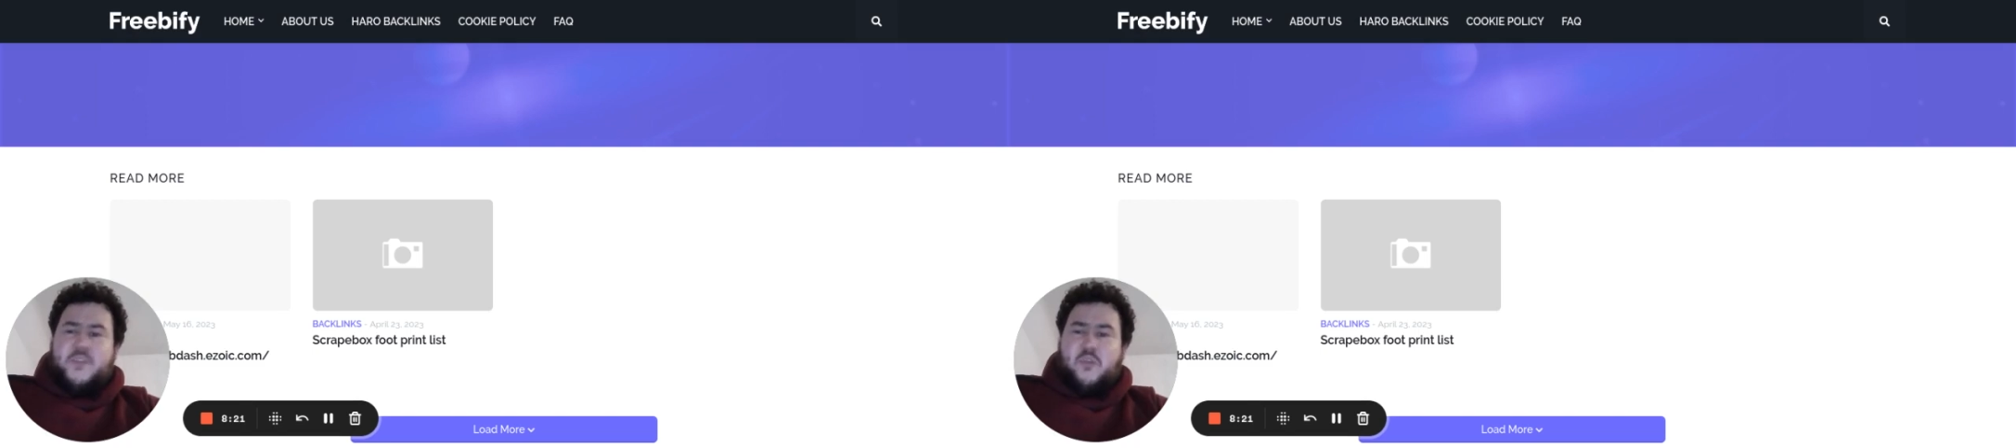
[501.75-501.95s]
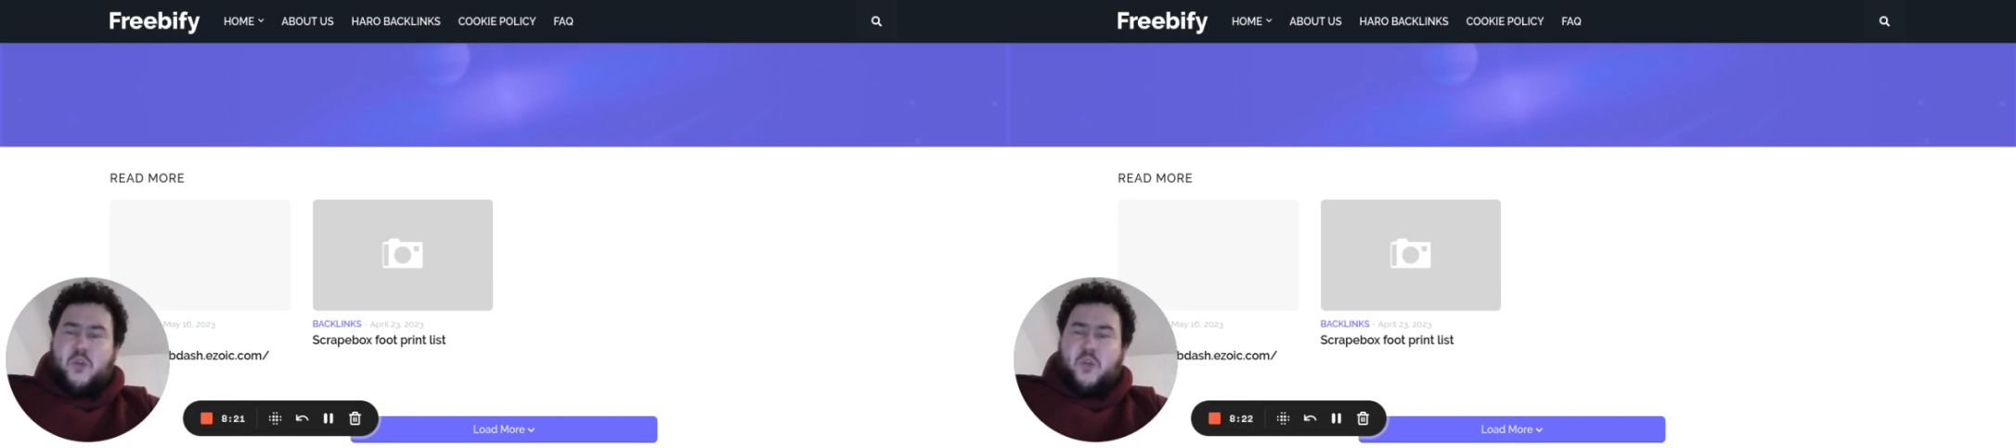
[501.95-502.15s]

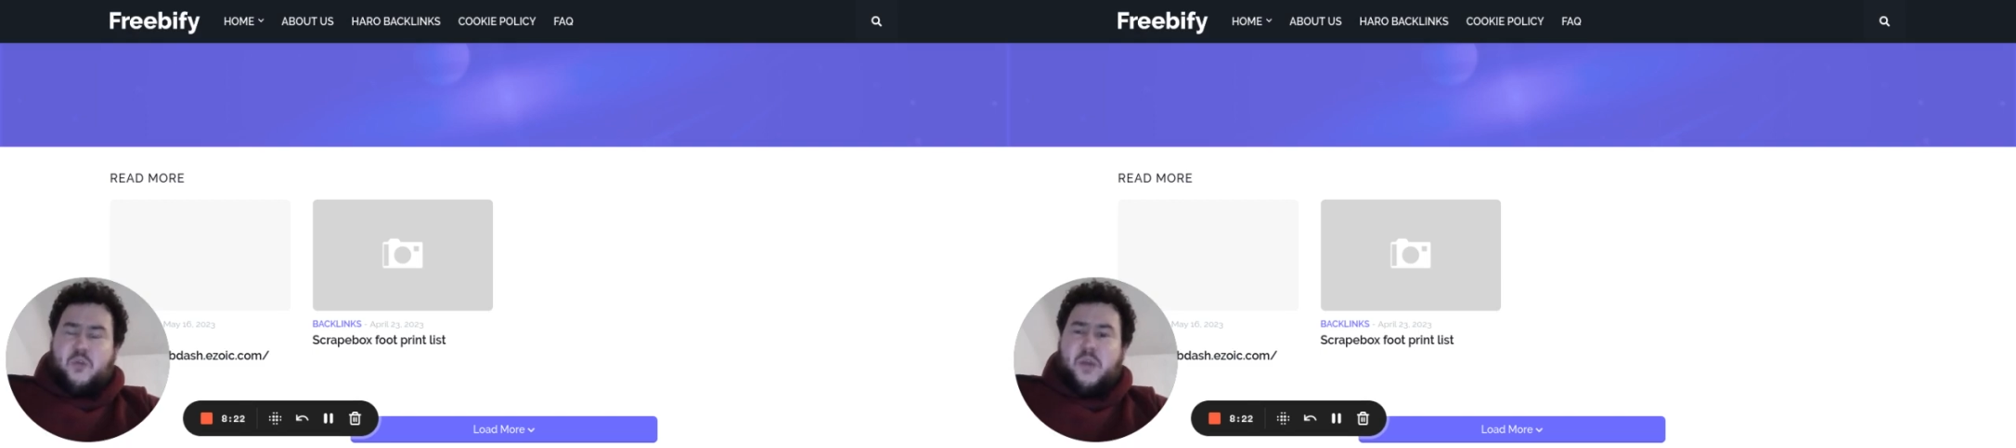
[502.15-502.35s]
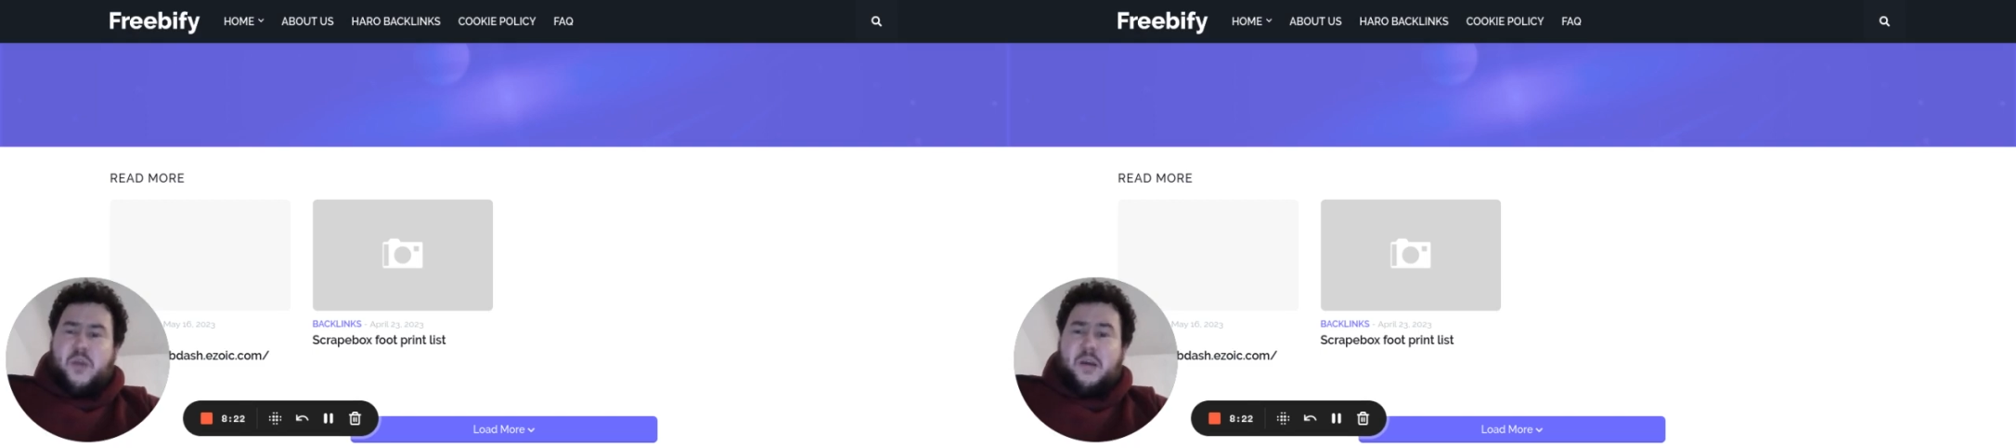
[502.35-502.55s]
don't work
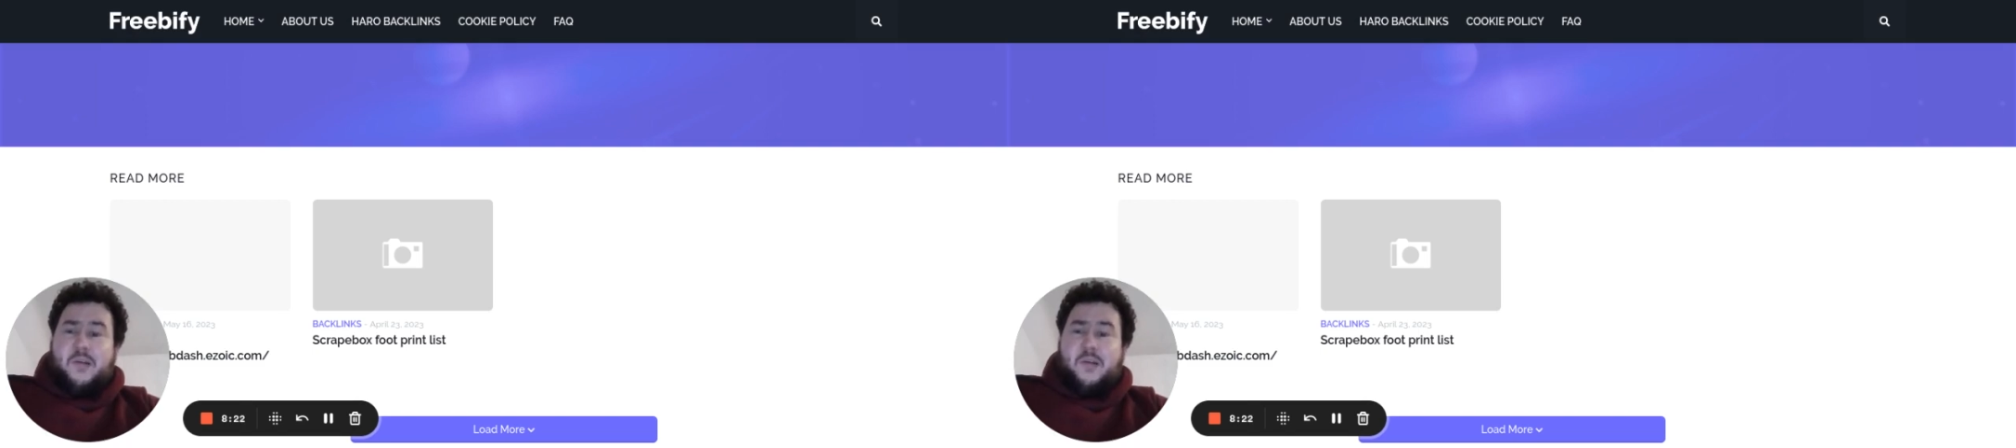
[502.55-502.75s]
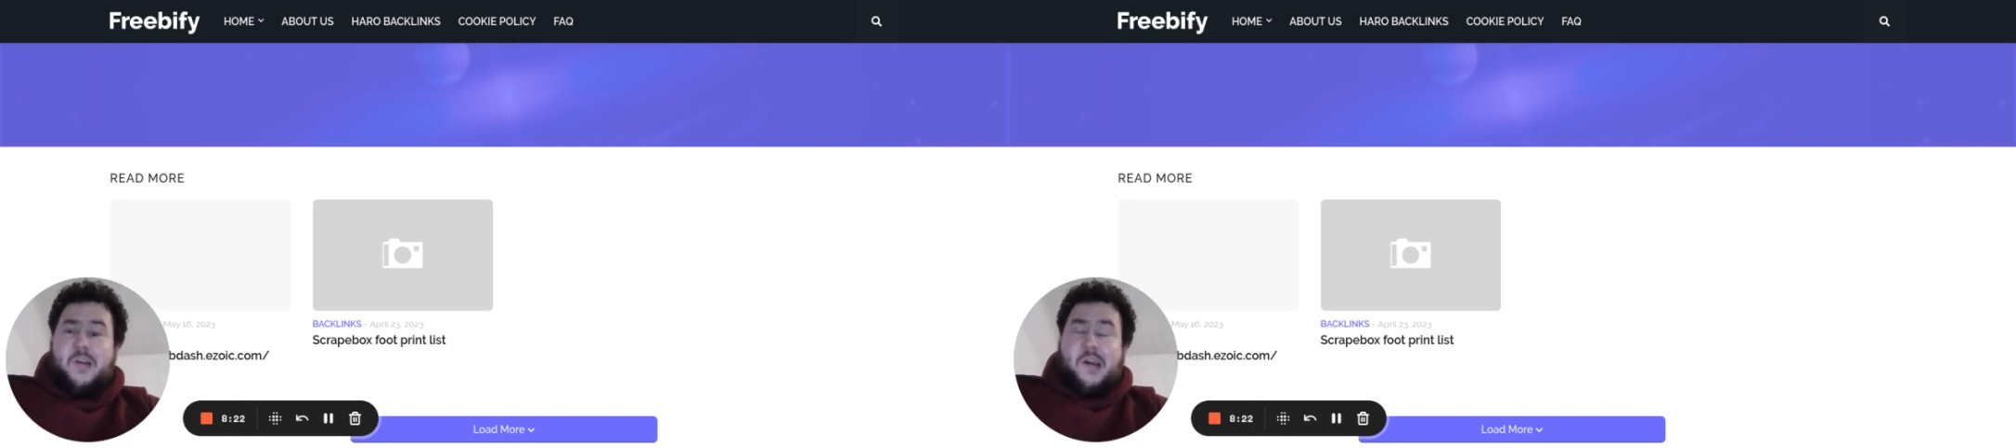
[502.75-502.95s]

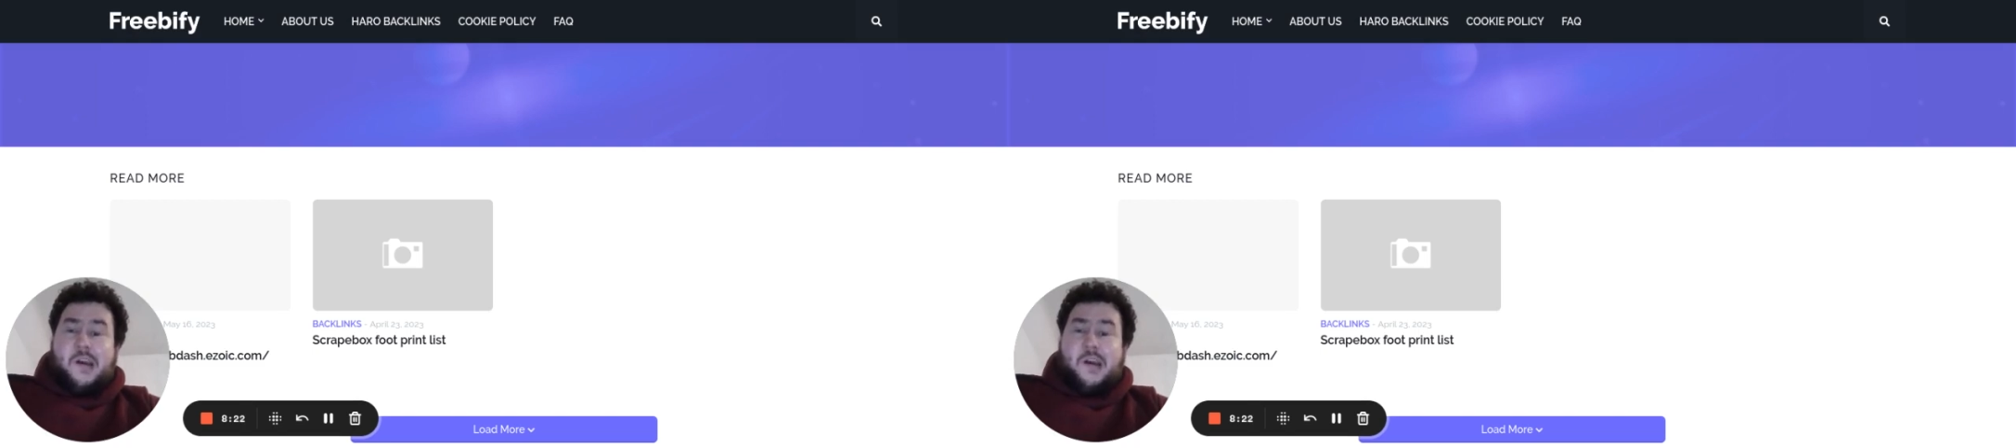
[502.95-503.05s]
well,